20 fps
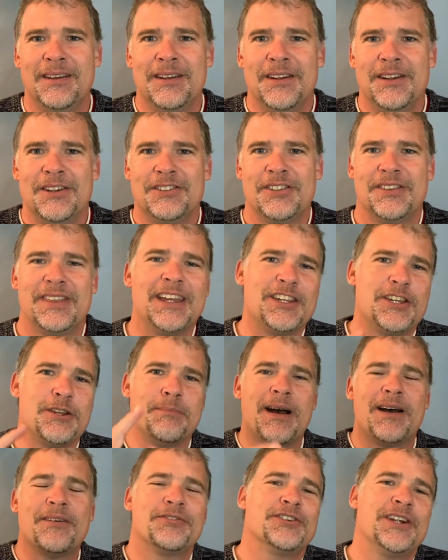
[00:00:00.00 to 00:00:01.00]
So thank you,
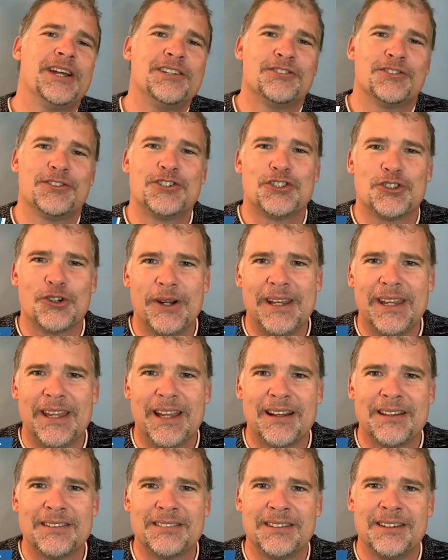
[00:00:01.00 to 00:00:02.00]
my friends, for joining
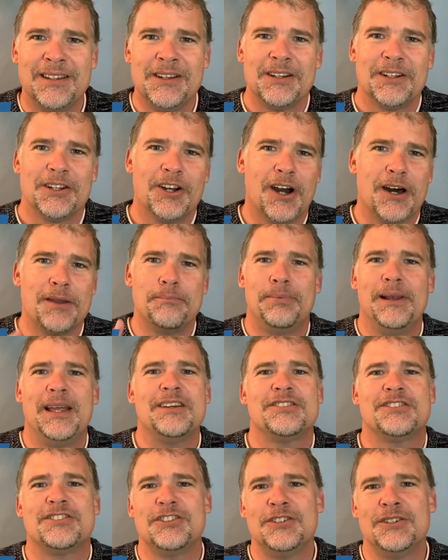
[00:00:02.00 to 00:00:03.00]
us. God
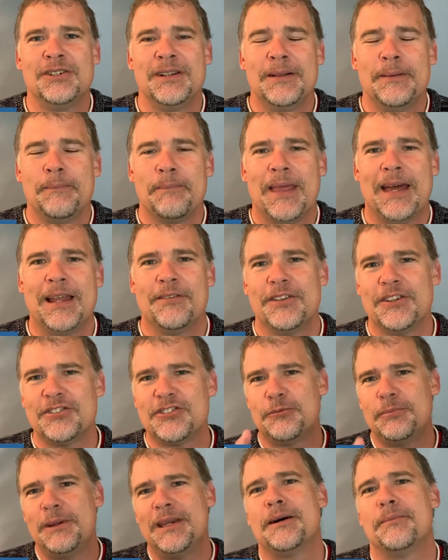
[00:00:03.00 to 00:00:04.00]
bless you. And if this
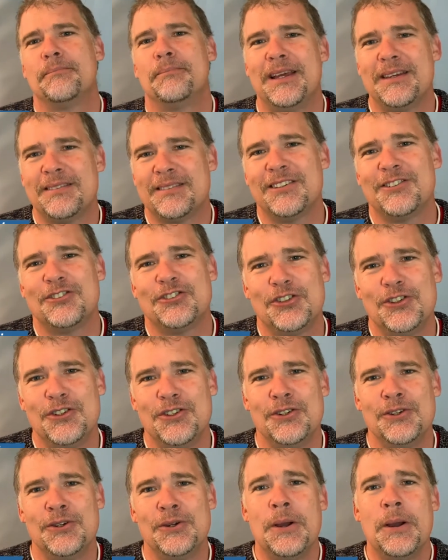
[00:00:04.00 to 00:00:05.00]
has been a blessing to
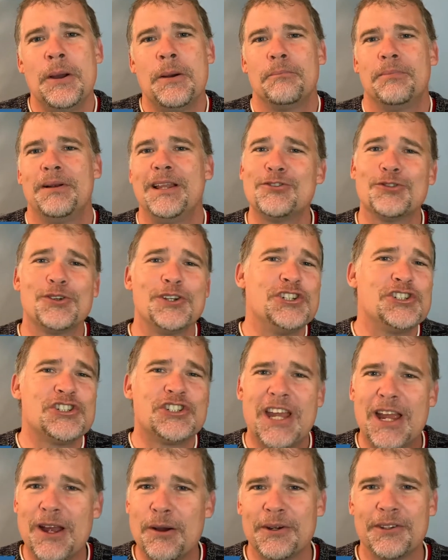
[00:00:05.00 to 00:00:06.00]
you, please will you
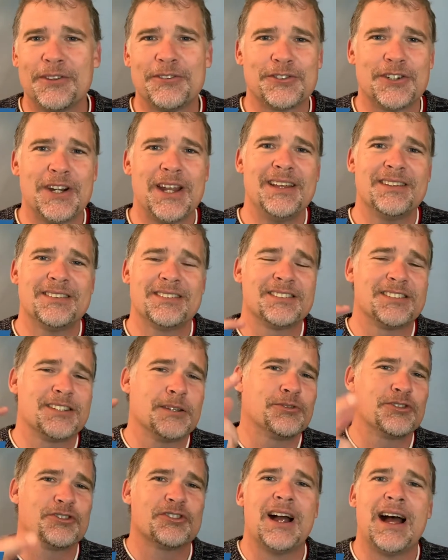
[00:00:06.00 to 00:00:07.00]
share with friends and
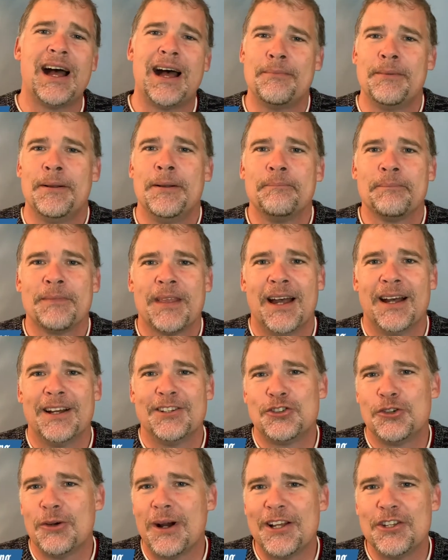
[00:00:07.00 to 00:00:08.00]
subscribe
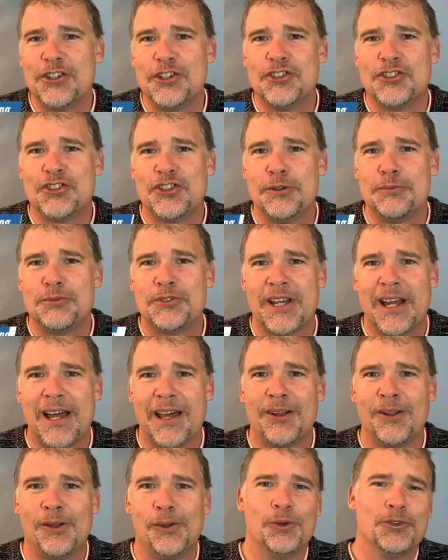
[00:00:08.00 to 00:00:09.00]
to our YouTube
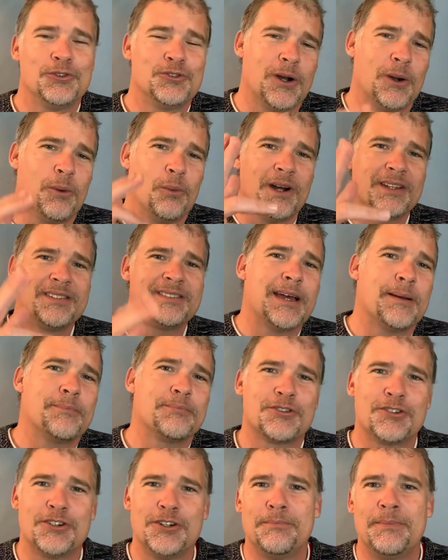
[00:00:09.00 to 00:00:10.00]
channel or to our WhatsApp
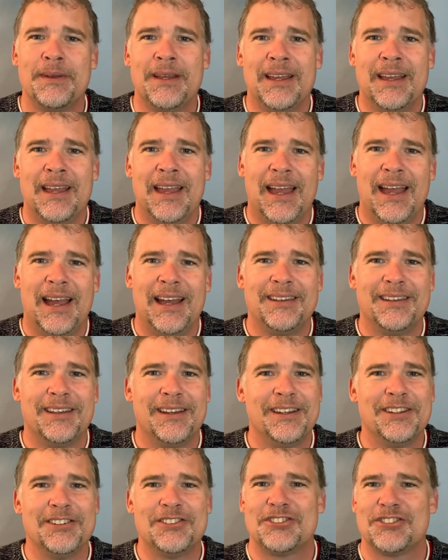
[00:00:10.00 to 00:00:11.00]
group. And
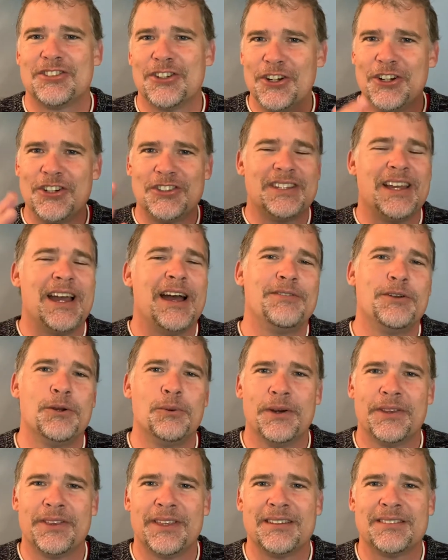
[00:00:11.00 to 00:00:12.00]
it's so good to have you
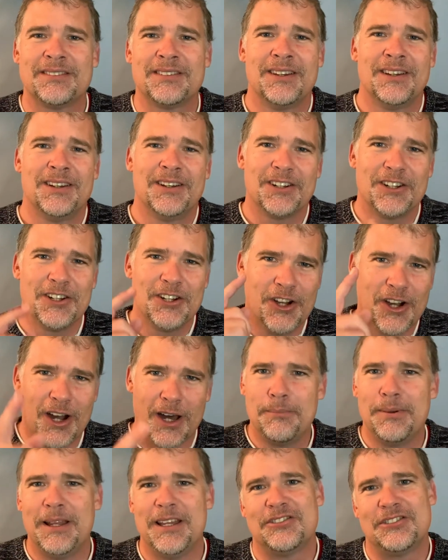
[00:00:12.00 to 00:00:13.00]
with us.
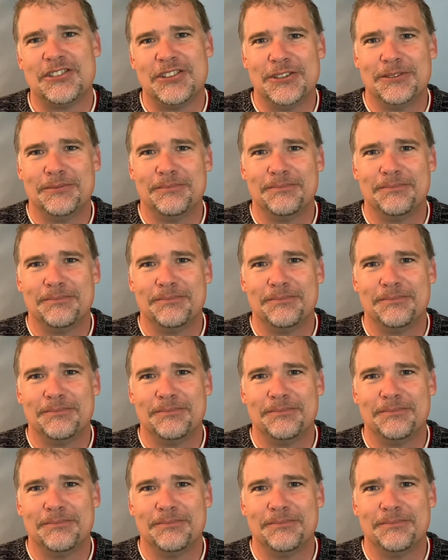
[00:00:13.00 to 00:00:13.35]
God bless you.